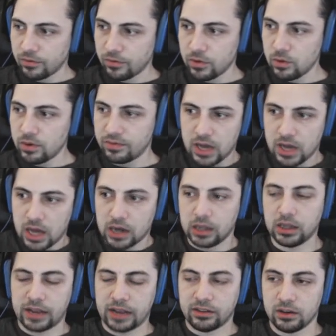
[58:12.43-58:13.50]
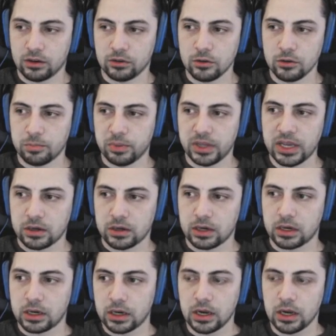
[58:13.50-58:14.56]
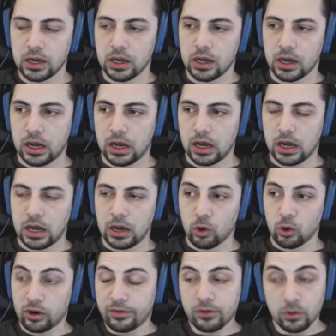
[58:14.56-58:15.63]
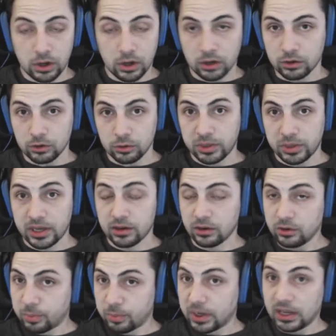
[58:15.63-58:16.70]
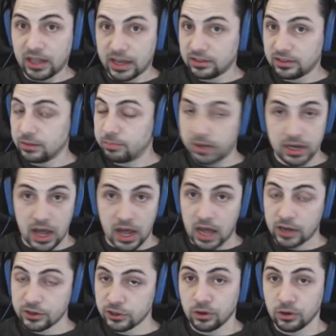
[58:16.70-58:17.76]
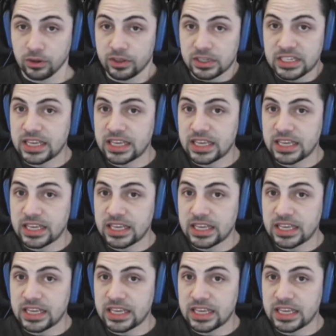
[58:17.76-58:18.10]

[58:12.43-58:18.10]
If you have not elected a group leader, or if you're a group leader who's been elected but not told the